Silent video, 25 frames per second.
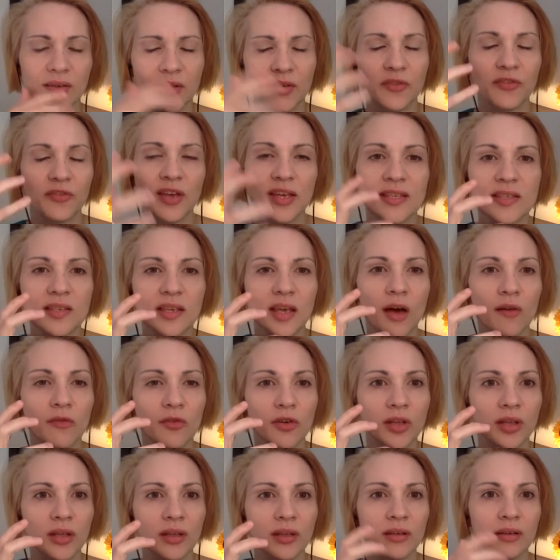face
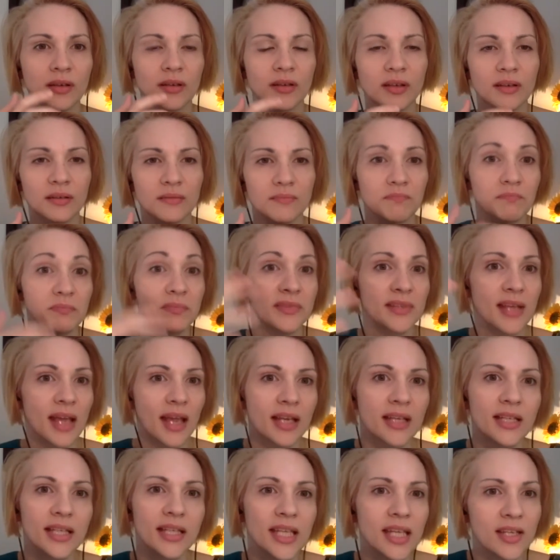covering
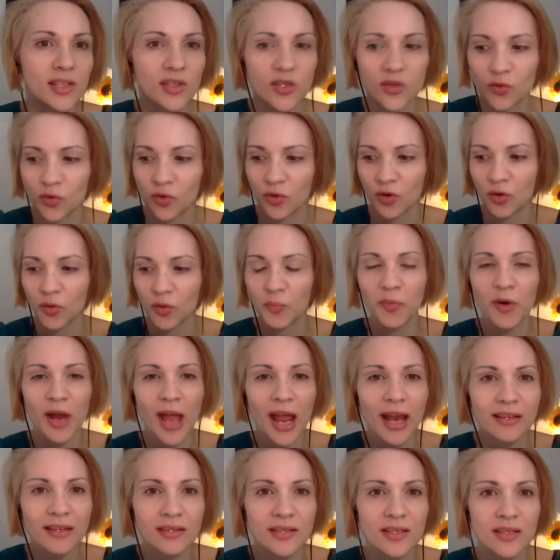techniques or
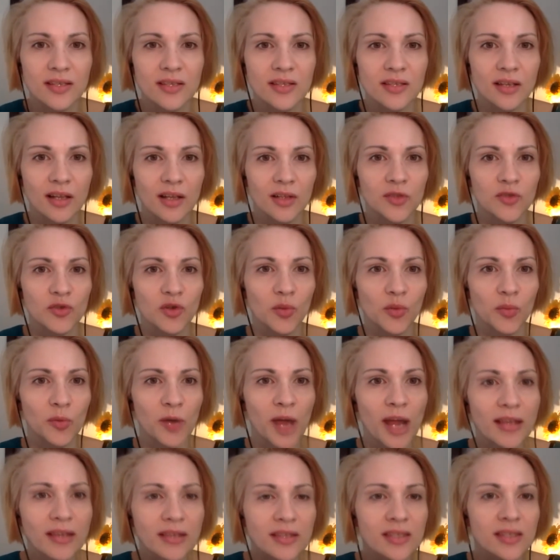practices, cultural
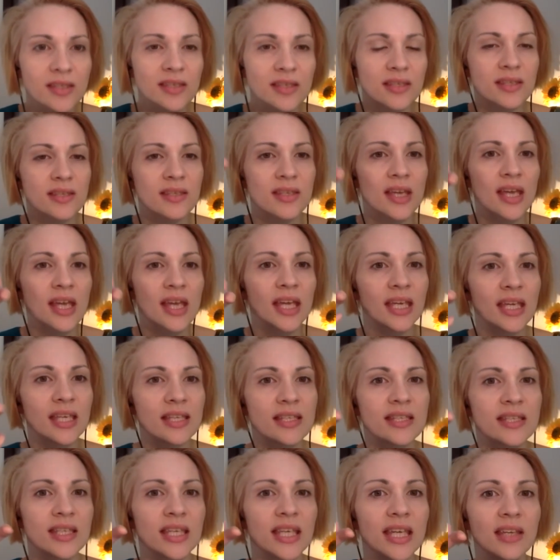practices,
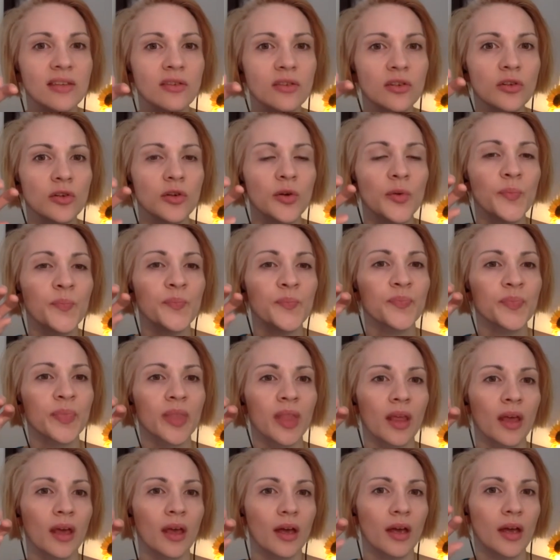it's either
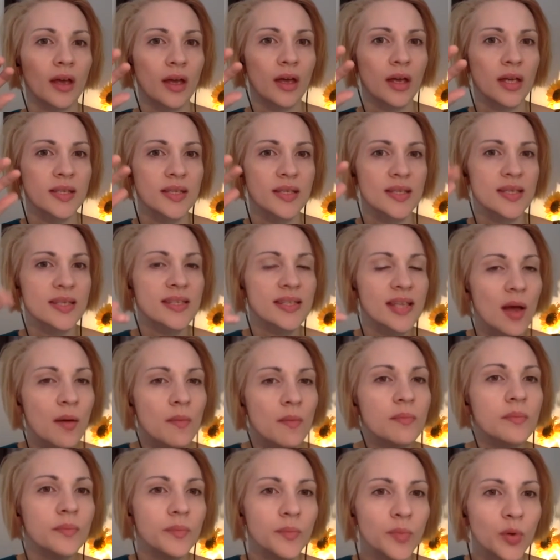
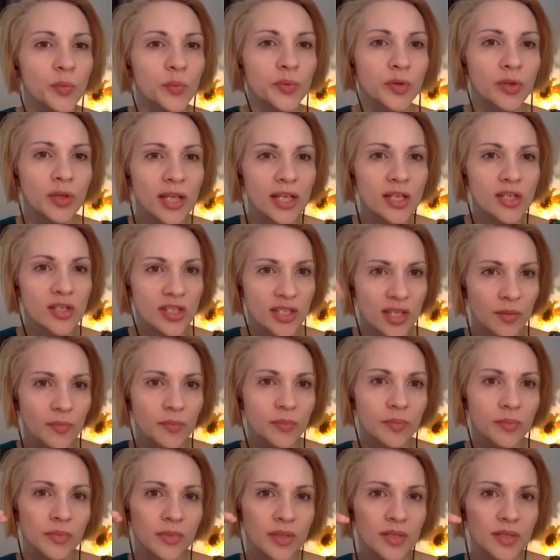some population,